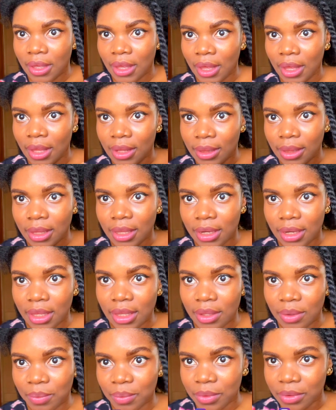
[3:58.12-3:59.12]
And then
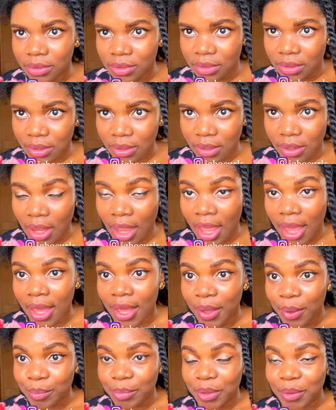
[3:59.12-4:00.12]
it would
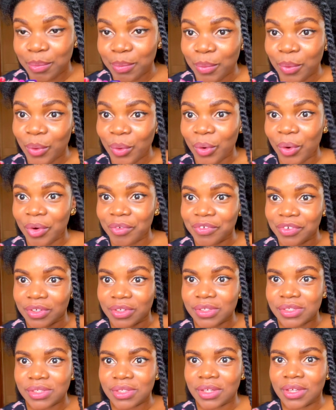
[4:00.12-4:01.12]
be more
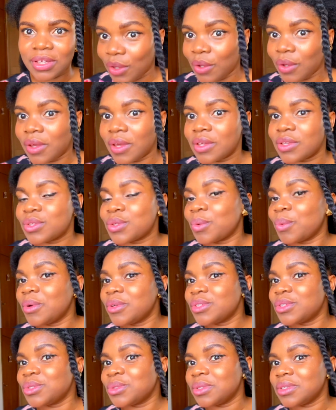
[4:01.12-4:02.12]
obvious. Okay, so
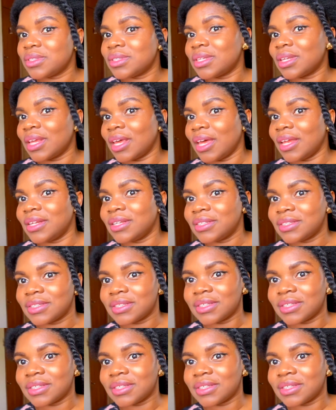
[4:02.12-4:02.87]
once you twist to the end,